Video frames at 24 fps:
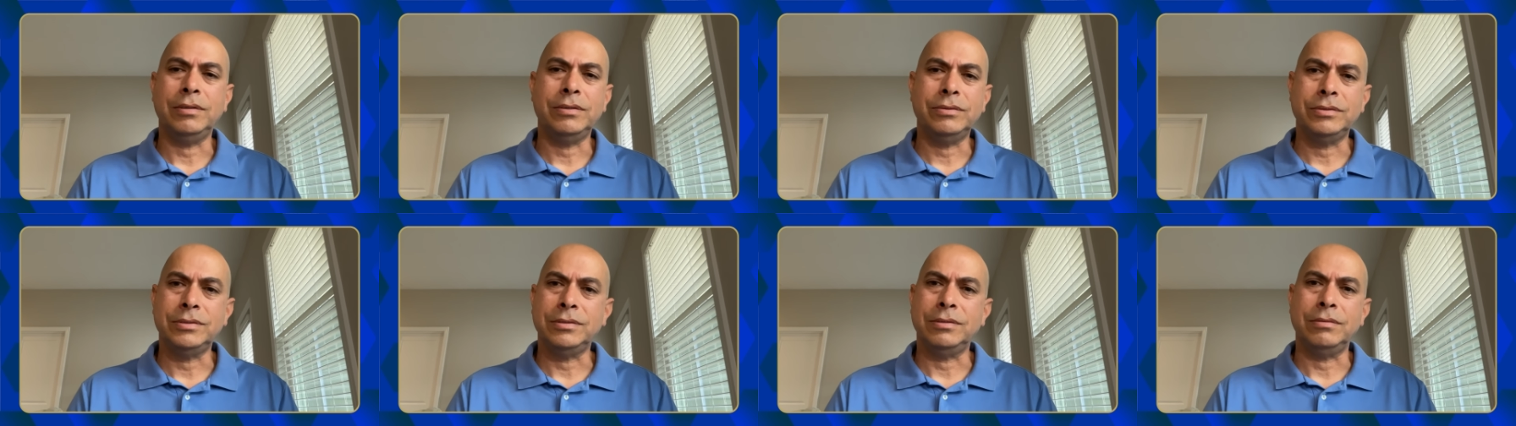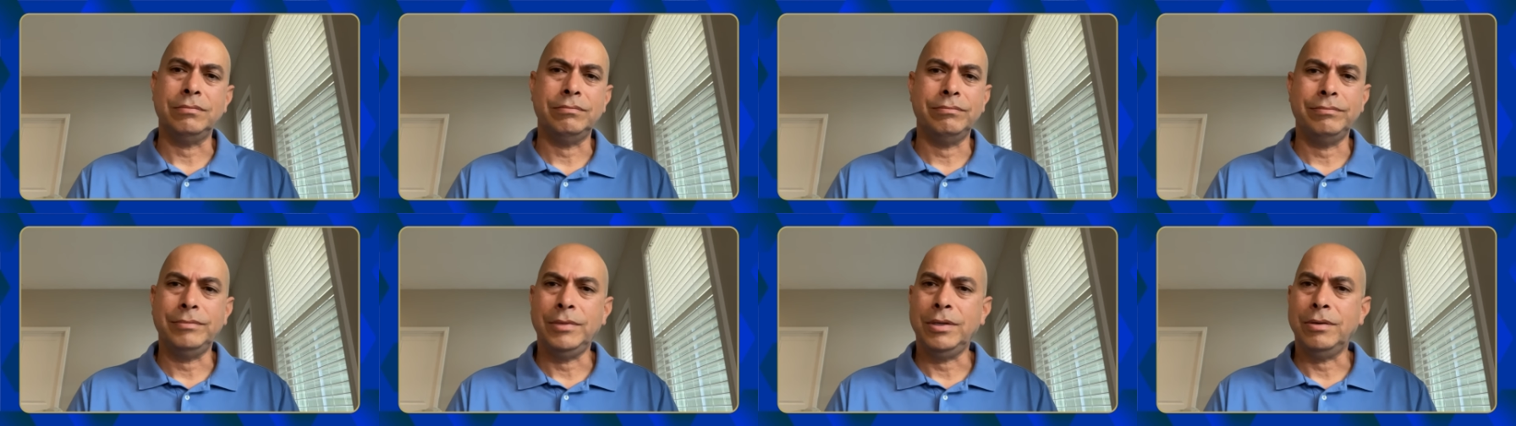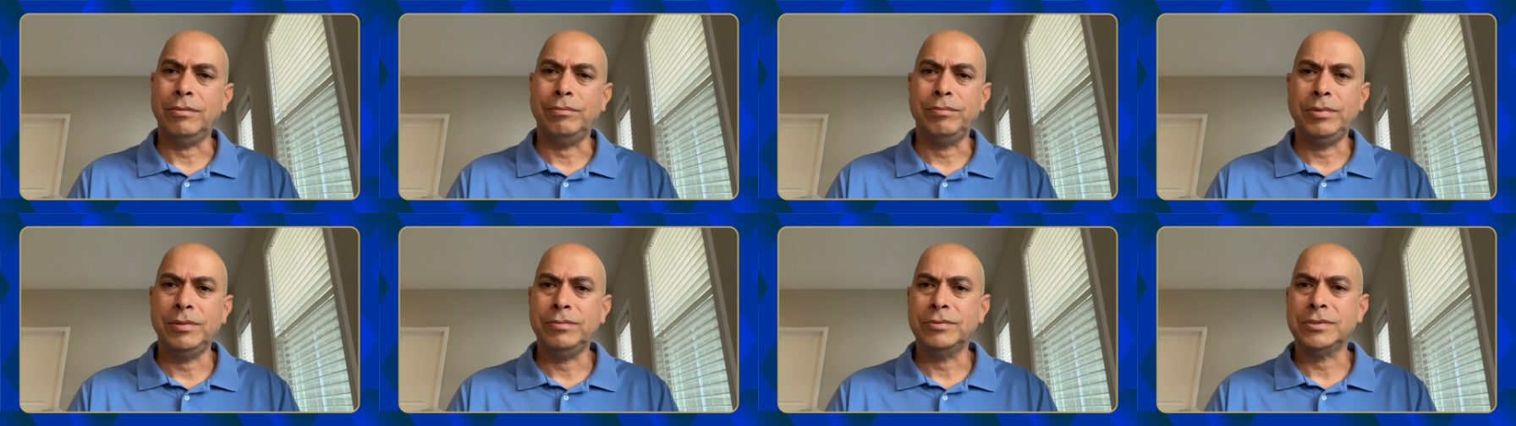Is, you
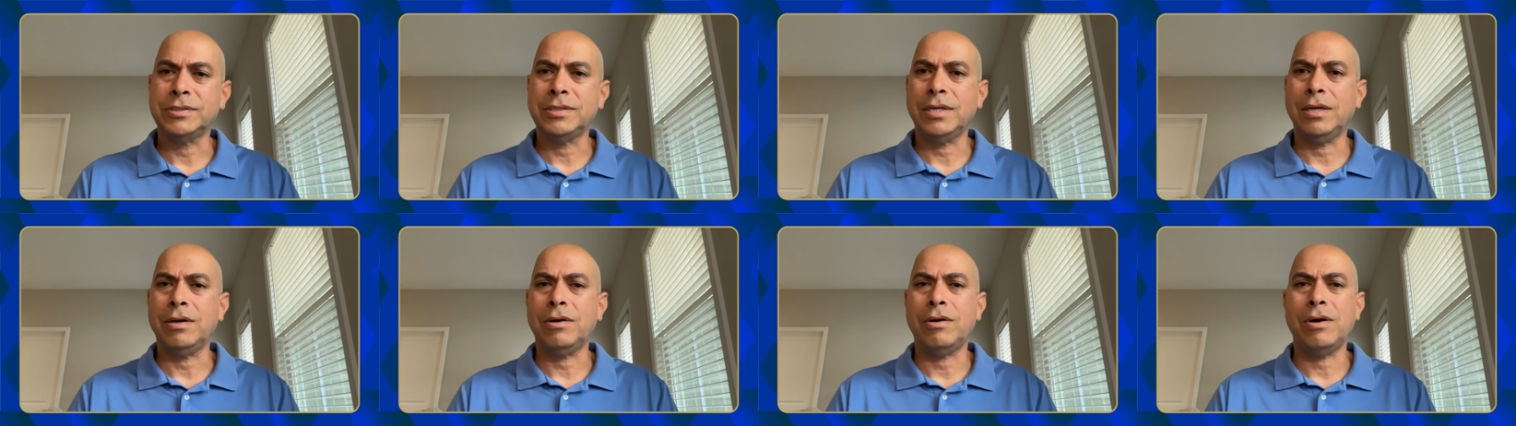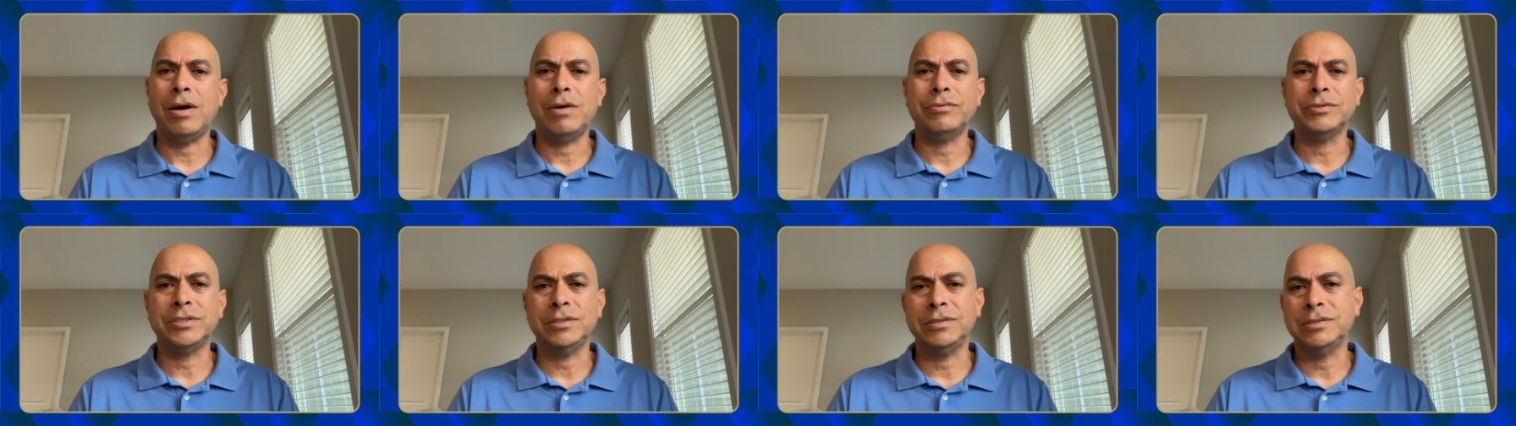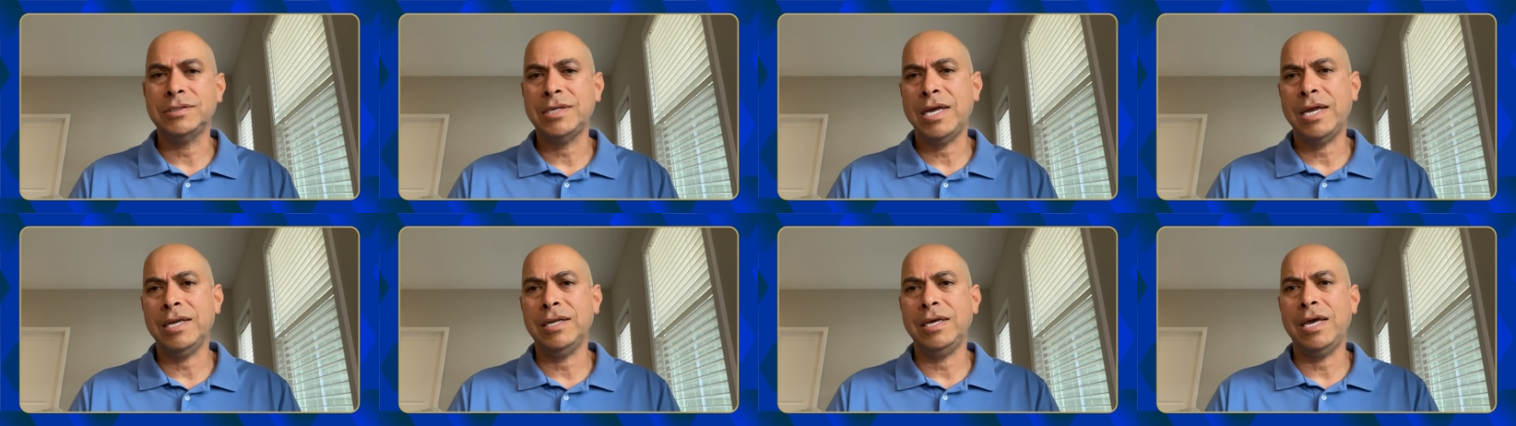know, people said, oh, I was in
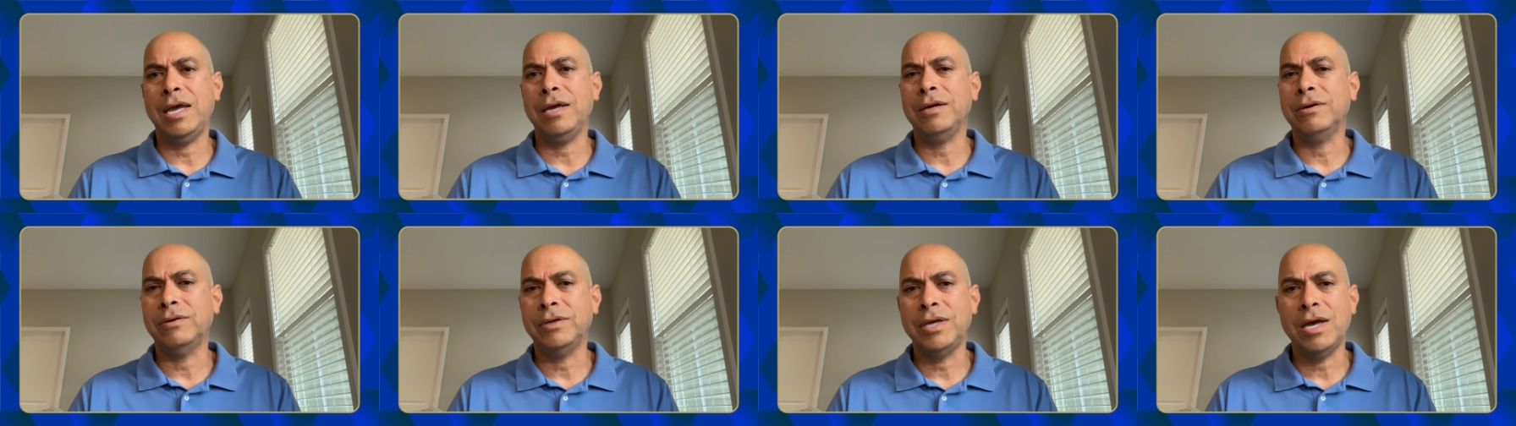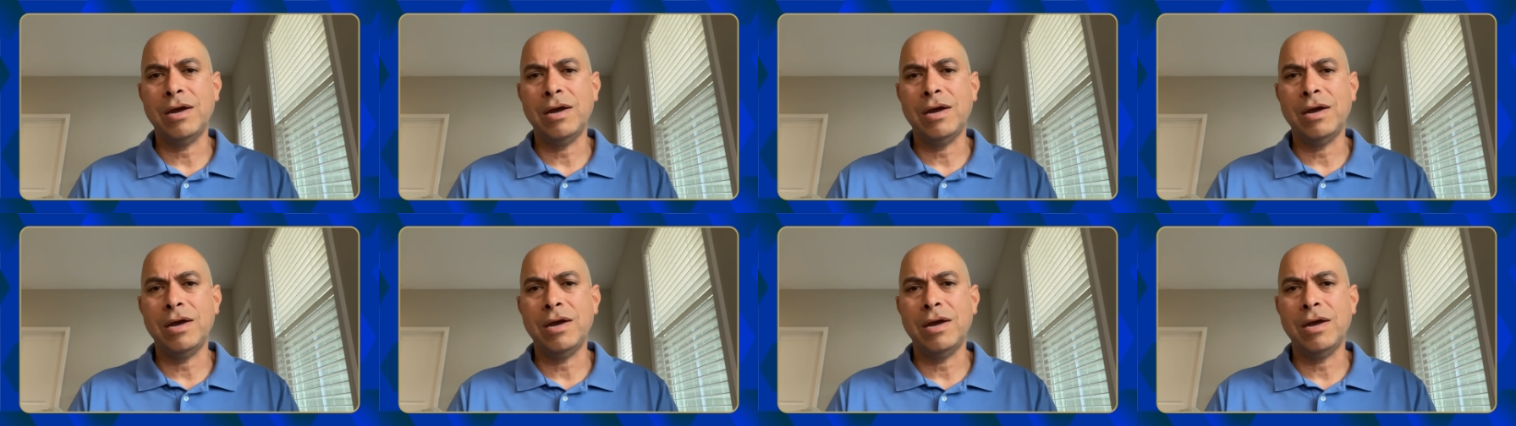San Diego.